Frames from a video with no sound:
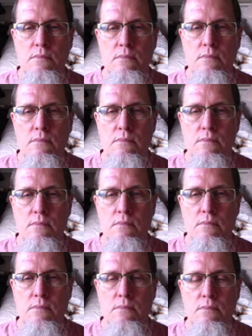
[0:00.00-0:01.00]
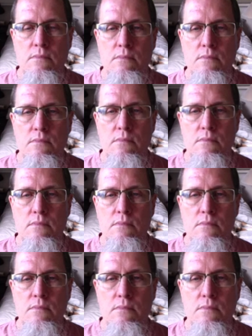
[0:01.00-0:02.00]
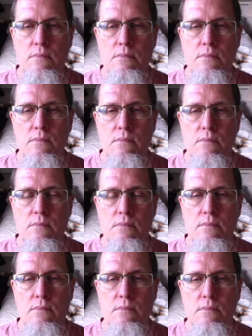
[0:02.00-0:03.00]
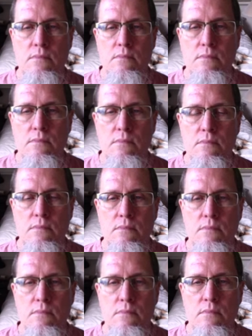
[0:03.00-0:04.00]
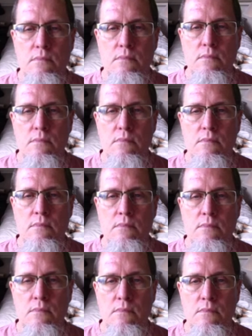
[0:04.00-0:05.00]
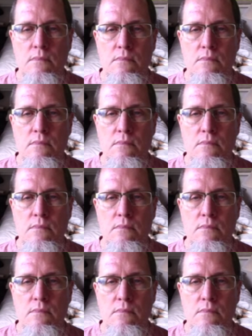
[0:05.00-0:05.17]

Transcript: This person isn't speaking.